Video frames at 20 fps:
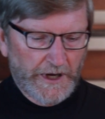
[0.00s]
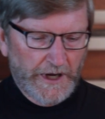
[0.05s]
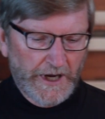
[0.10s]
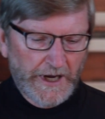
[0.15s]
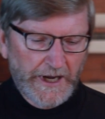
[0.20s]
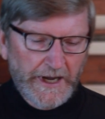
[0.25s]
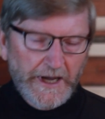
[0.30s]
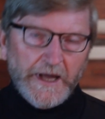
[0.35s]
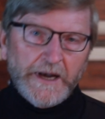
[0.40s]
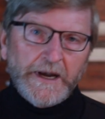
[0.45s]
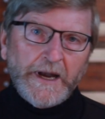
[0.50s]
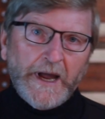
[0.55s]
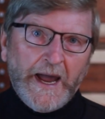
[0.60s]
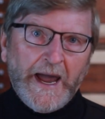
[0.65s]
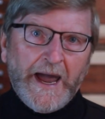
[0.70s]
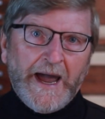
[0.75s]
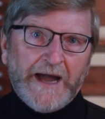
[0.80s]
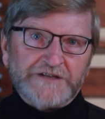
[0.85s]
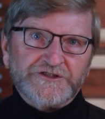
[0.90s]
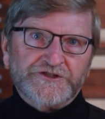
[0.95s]
and
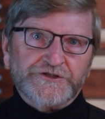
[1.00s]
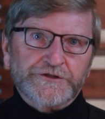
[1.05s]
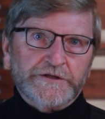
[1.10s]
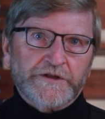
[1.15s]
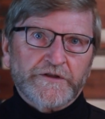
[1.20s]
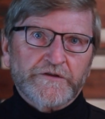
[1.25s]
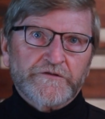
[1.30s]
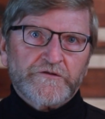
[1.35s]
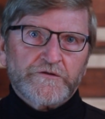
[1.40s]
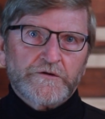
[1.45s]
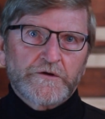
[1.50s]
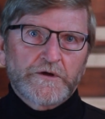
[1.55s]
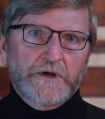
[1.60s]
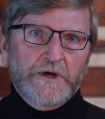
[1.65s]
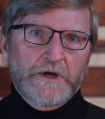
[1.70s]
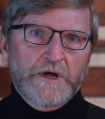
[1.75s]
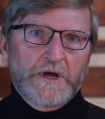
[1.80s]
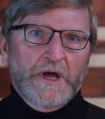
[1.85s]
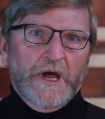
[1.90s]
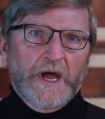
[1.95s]
actions.
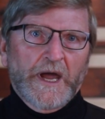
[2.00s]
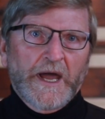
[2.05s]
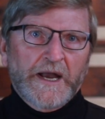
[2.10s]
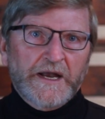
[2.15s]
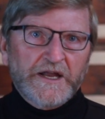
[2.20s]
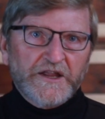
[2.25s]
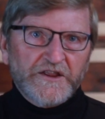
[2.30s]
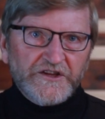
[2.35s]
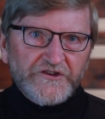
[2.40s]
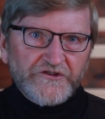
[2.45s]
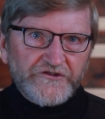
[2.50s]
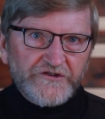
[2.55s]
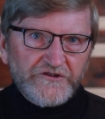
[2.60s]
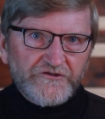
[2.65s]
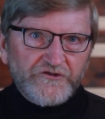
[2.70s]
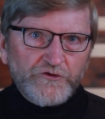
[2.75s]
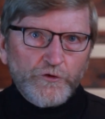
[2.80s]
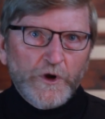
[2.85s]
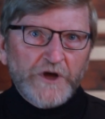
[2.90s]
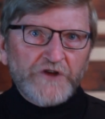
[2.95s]
And in the
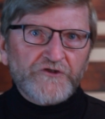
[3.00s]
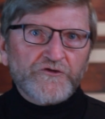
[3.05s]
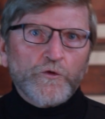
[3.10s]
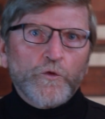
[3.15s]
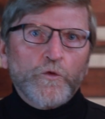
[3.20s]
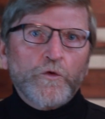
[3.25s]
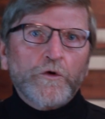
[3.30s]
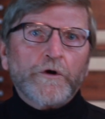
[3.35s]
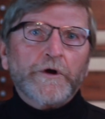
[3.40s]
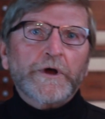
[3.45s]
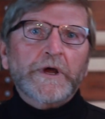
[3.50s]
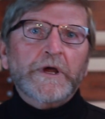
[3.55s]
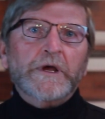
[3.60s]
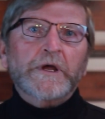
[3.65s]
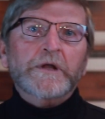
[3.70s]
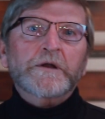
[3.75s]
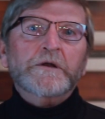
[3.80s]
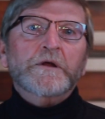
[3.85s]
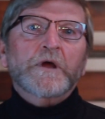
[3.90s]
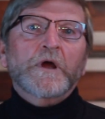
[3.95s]
situation we're
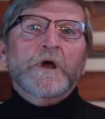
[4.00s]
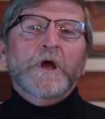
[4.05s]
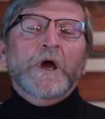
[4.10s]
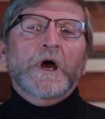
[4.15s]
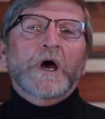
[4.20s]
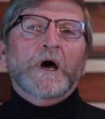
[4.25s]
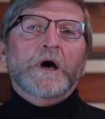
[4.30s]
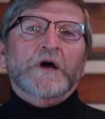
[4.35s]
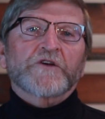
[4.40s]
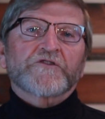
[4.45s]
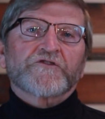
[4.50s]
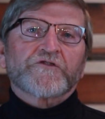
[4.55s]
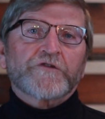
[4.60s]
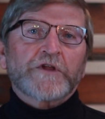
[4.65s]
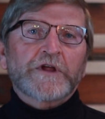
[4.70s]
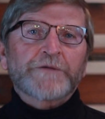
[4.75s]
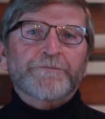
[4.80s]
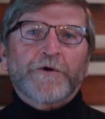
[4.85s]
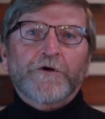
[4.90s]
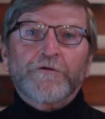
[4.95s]
in, a
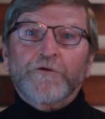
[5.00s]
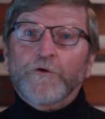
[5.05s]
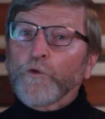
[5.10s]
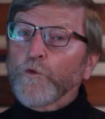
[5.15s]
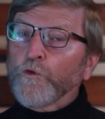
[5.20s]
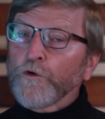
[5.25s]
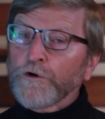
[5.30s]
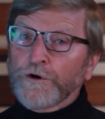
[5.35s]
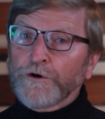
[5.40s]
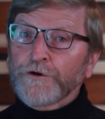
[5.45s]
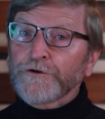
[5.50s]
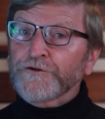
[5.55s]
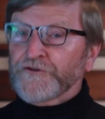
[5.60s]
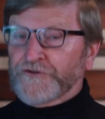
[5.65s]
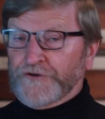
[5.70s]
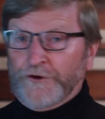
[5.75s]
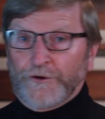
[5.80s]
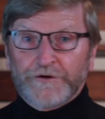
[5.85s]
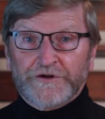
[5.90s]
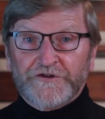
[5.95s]
slip of the word,
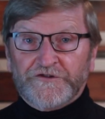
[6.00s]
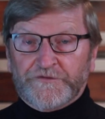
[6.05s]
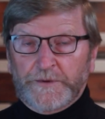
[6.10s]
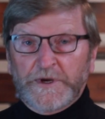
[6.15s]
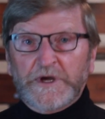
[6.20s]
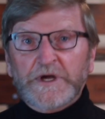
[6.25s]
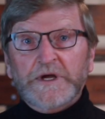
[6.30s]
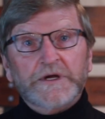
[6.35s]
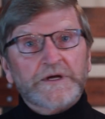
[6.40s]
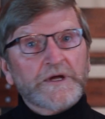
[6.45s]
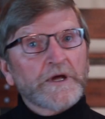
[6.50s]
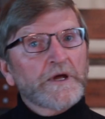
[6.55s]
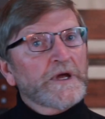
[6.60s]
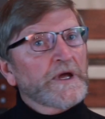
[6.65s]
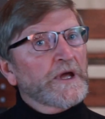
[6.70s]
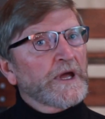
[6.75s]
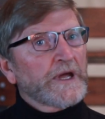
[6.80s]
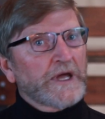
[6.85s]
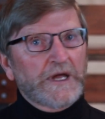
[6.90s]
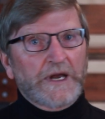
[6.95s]
so to speak,
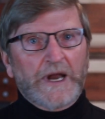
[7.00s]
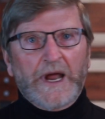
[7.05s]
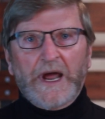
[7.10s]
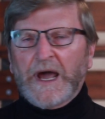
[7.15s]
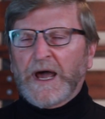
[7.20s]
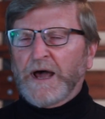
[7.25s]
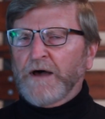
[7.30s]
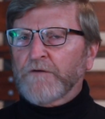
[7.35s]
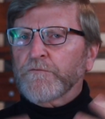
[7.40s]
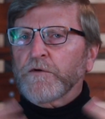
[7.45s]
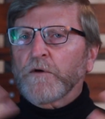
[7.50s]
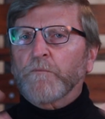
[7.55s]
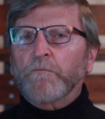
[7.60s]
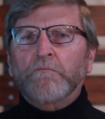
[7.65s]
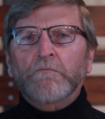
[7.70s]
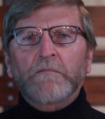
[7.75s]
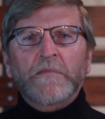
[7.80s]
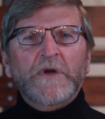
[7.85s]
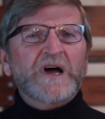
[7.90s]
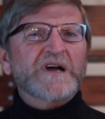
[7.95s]
can have
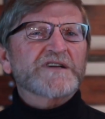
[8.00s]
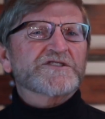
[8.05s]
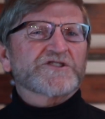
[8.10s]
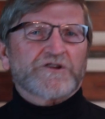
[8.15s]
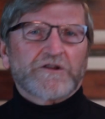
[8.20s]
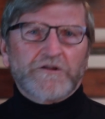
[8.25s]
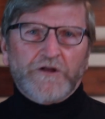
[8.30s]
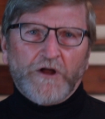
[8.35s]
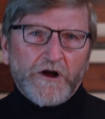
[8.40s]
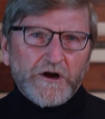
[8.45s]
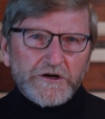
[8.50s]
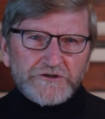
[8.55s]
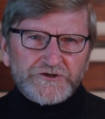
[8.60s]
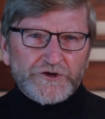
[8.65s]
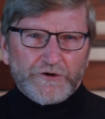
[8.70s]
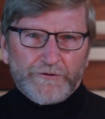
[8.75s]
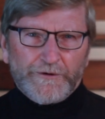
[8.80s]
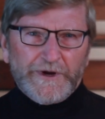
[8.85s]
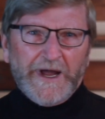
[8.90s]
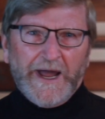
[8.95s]
much
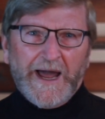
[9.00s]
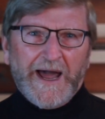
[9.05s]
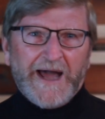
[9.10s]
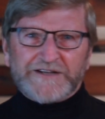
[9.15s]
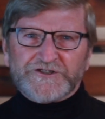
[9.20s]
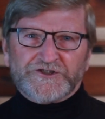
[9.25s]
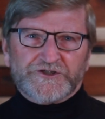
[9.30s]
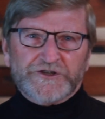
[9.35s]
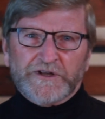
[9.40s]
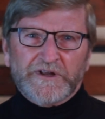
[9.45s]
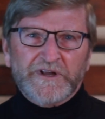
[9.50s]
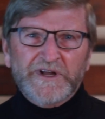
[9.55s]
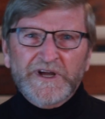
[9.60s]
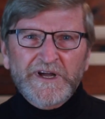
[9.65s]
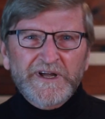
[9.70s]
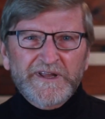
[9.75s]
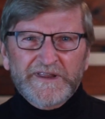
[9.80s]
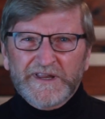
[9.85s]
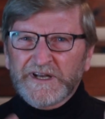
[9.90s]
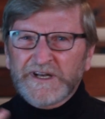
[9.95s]
larger reaction
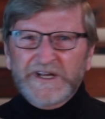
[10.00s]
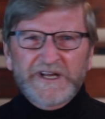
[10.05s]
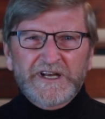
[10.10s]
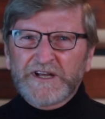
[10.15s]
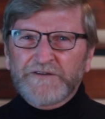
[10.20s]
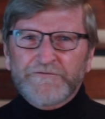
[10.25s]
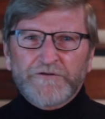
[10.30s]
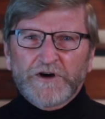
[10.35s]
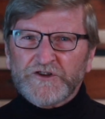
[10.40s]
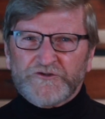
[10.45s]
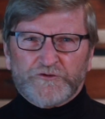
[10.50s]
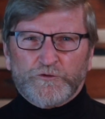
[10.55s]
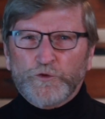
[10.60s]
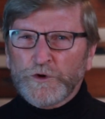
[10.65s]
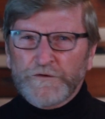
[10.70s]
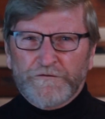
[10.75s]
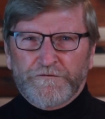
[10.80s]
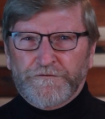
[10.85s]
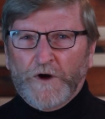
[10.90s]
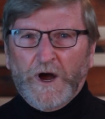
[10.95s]
than any of us
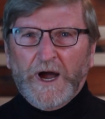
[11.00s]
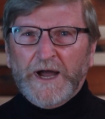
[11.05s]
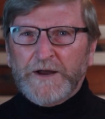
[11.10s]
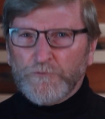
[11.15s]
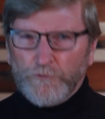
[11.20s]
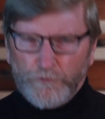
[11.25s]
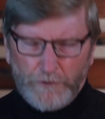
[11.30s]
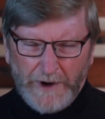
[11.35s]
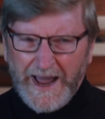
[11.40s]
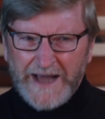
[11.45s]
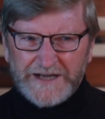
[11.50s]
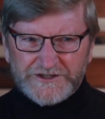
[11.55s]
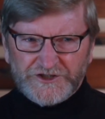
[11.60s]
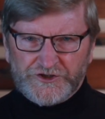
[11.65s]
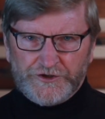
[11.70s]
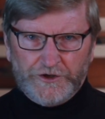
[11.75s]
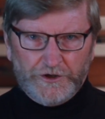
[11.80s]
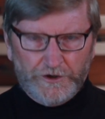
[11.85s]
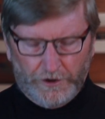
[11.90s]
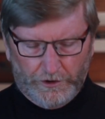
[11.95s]
would find
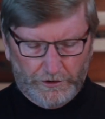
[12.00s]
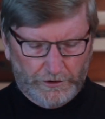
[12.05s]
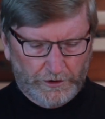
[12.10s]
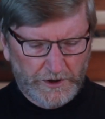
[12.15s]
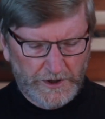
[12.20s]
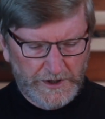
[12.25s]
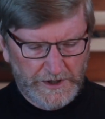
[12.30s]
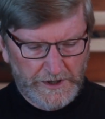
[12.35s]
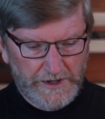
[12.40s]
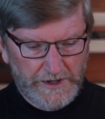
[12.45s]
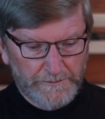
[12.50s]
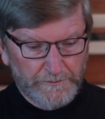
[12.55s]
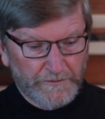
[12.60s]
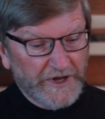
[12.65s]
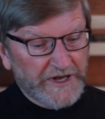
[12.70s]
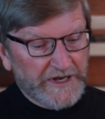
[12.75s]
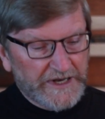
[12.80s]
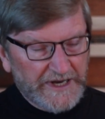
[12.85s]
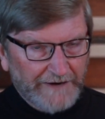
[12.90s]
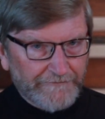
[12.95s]
rational.
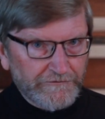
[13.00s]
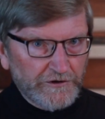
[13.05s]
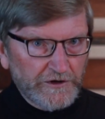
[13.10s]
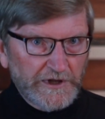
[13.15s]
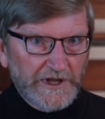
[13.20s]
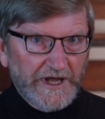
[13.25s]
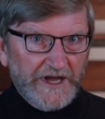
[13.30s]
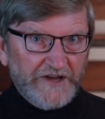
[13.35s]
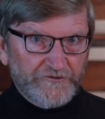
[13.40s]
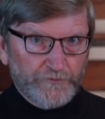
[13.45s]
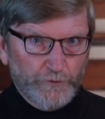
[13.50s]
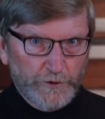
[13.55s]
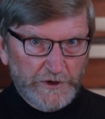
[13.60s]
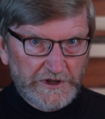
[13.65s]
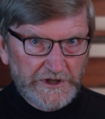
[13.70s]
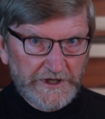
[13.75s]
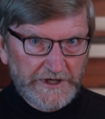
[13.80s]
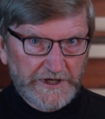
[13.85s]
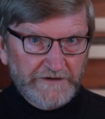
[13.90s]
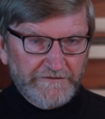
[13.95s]
But nevertheless, we
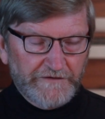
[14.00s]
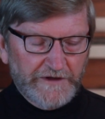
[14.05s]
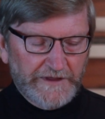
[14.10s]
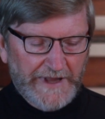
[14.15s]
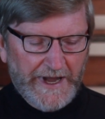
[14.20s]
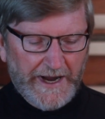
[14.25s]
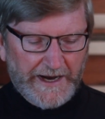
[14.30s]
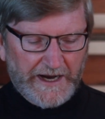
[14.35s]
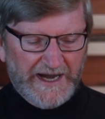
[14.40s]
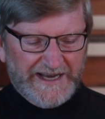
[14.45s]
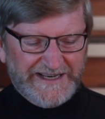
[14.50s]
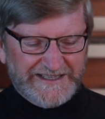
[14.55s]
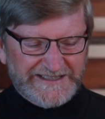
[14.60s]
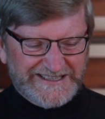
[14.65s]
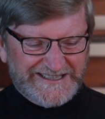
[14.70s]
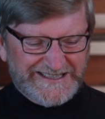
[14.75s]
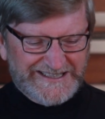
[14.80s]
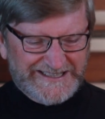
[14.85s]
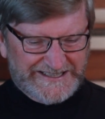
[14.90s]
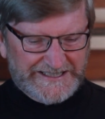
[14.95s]
live in that kind of
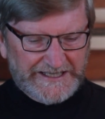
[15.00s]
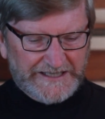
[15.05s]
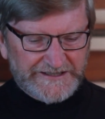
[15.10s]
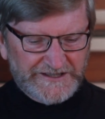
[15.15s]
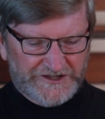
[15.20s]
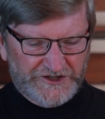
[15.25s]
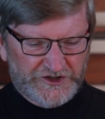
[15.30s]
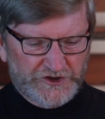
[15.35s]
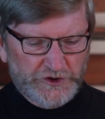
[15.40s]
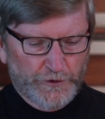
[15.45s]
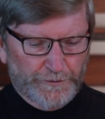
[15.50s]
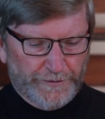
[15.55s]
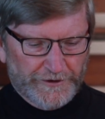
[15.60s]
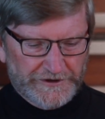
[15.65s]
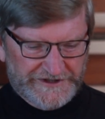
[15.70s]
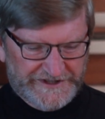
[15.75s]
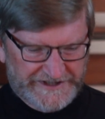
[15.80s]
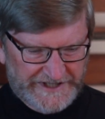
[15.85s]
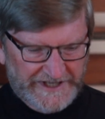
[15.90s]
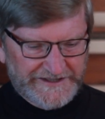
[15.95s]
super
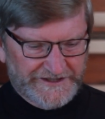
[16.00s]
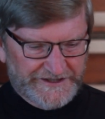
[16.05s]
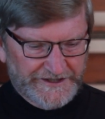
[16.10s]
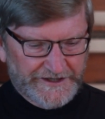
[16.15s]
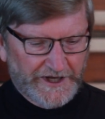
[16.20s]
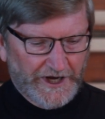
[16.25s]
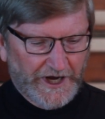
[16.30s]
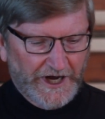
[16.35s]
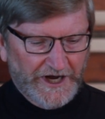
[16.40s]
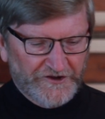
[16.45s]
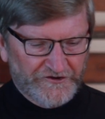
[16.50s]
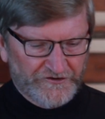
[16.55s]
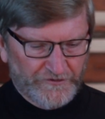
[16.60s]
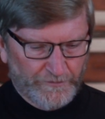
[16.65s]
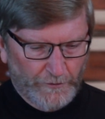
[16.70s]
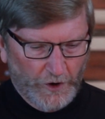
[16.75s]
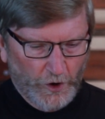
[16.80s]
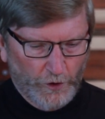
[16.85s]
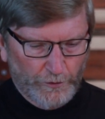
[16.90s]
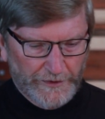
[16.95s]
sensitized
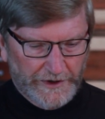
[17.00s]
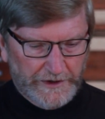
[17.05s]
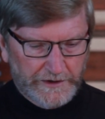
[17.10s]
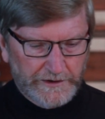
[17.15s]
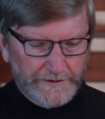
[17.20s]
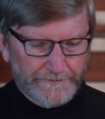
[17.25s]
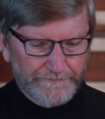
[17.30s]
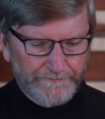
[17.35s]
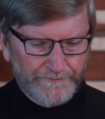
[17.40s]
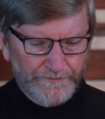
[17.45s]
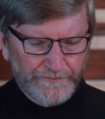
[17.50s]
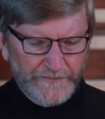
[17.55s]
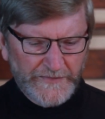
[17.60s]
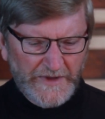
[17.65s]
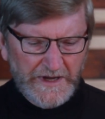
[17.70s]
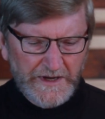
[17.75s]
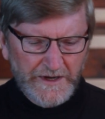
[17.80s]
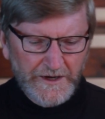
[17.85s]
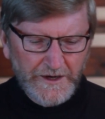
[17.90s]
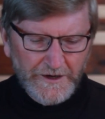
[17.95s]
moment.
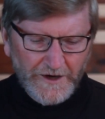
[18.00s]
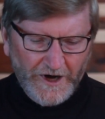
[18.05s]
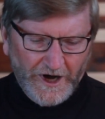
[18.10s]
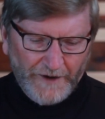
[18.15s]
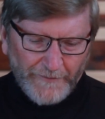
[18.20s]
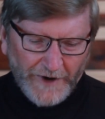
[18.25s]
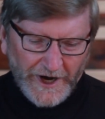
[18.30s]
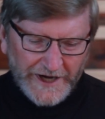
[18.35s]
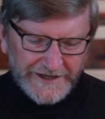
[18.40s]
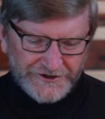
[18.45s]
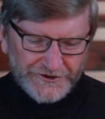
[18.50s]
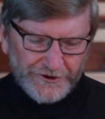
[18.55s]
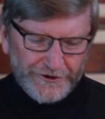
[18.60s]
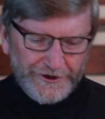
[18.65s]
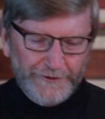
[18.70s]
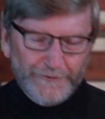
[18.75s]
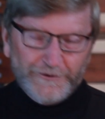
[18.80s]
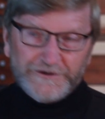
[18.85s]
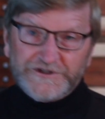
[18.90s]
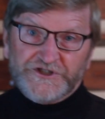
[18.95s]
On my
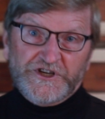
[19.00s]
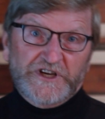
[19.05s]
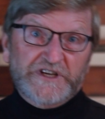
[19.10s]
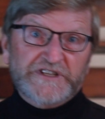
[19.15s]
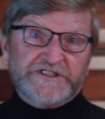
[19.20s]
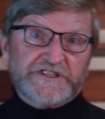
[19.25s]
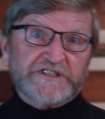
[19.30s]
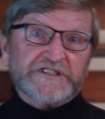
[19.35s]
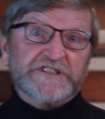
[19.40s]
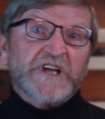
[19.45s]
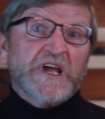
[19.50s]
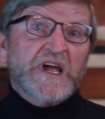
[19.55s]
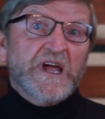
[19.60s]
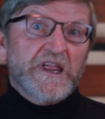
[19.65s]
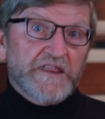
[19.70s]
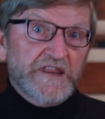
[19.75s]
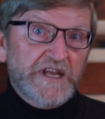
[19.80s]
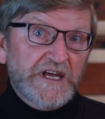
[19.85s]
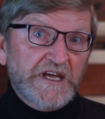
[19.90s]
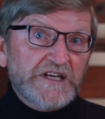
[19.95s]
journey with Jesus,
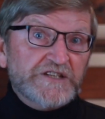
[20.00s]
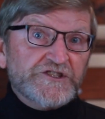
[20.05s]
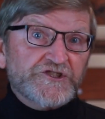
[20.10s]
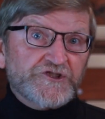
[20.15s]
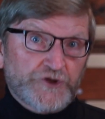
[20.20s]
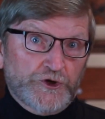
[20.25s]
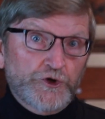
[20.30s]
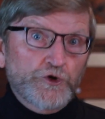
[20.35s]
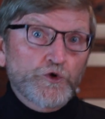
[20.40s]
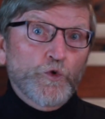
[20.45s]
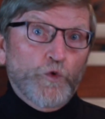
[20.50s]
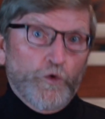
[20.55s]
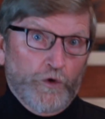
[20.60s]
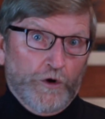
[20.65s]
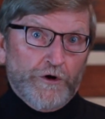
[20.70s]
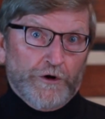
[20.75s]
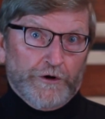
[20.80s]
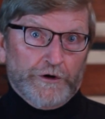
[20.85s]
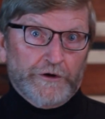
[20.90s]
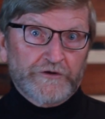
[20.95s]
these 2
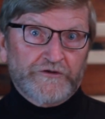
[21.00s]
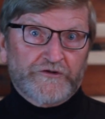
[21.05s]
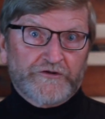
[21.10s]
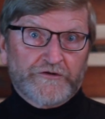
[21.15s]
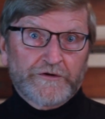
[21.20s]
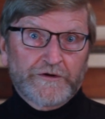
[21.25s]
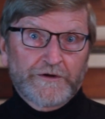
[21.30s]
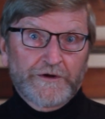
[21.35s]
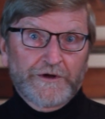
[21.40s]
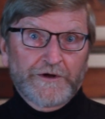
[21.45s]
words,